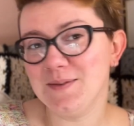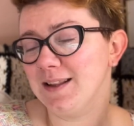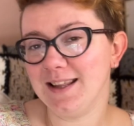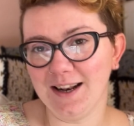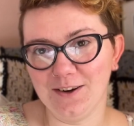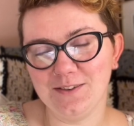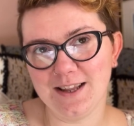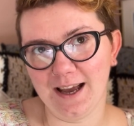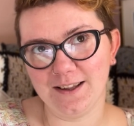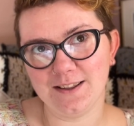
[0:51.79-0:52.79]
You know,
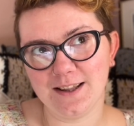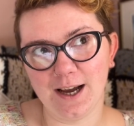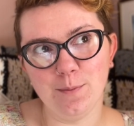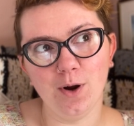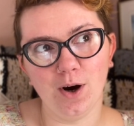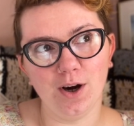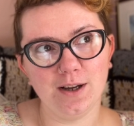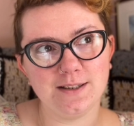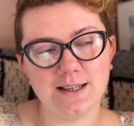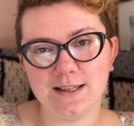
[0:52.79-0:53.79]
yeah, I'm not
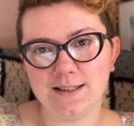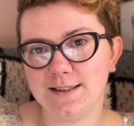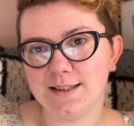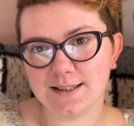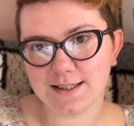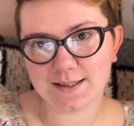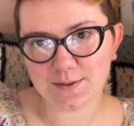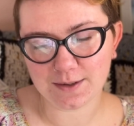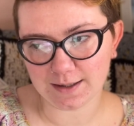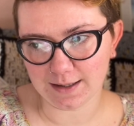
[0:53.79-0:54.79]

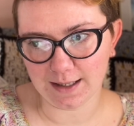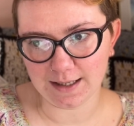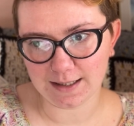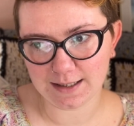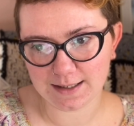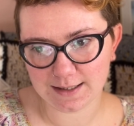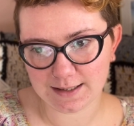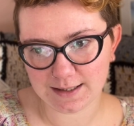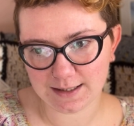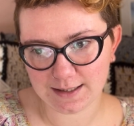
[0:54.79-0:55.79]
like
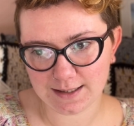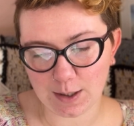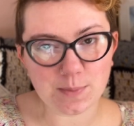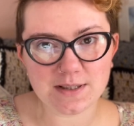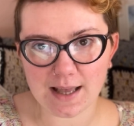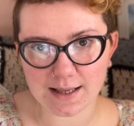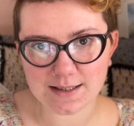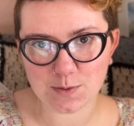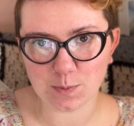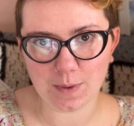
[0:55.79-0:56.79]

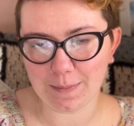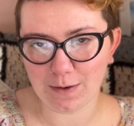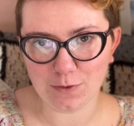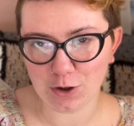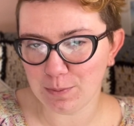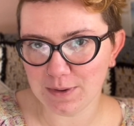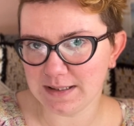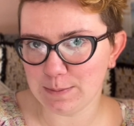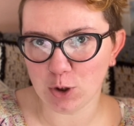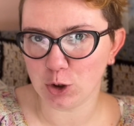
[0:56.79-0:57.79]
obsessed about the numbers.
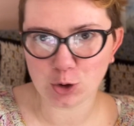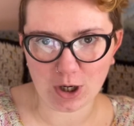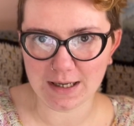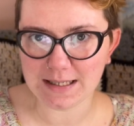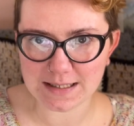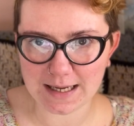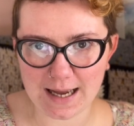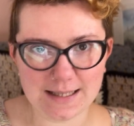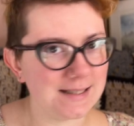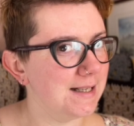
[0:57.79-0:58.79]
I'm not trying to
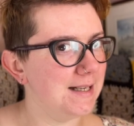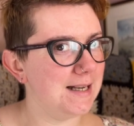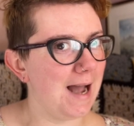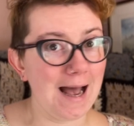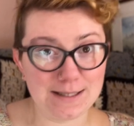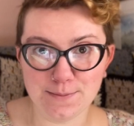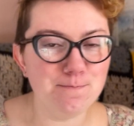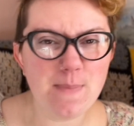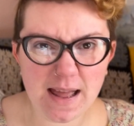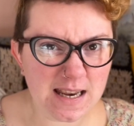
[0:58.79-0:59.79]
get as
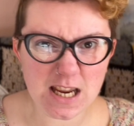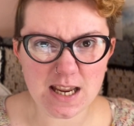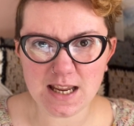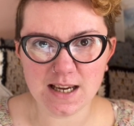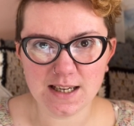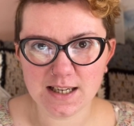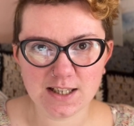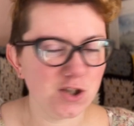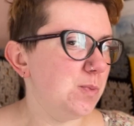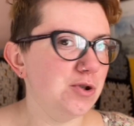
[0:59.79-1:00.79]
many
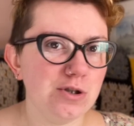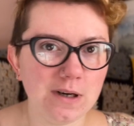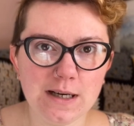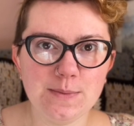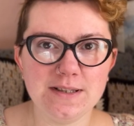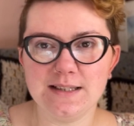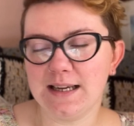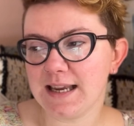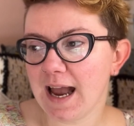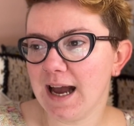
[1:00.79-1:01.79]
subscribers as
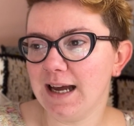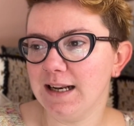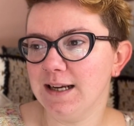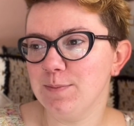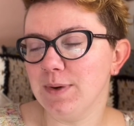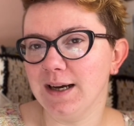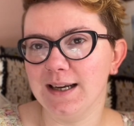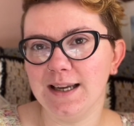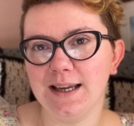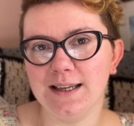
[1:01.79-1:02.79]
I can, but
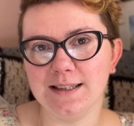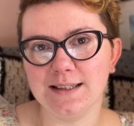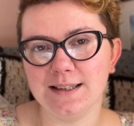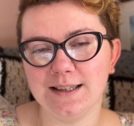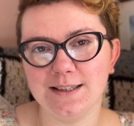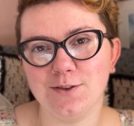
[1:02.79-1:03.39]
it is